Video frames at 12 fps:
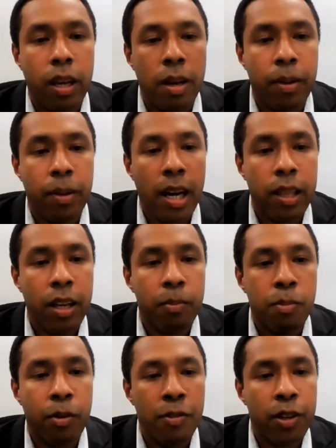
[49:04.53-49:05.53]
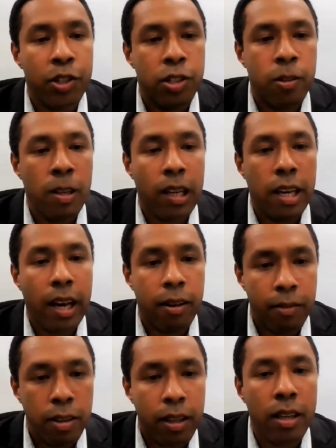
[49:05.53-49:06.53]
And I think professionally
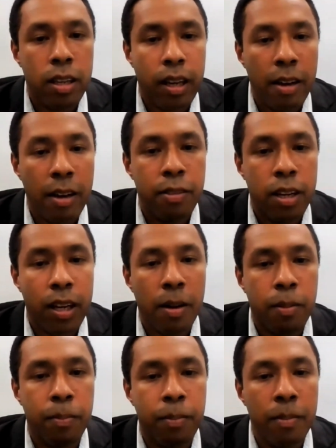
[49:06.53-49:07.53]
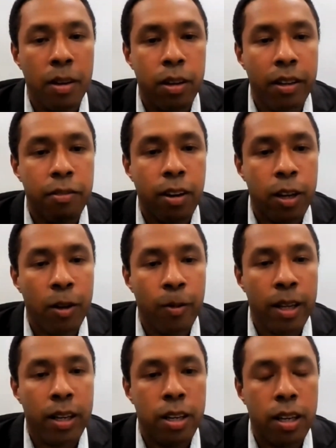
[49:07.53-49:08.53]
having
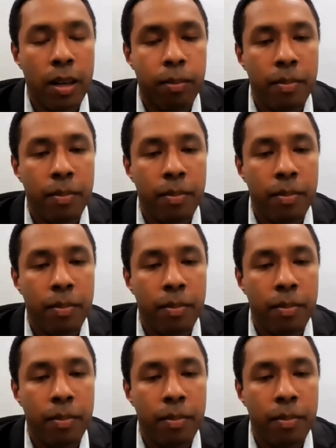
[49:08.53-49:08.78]
DivineMed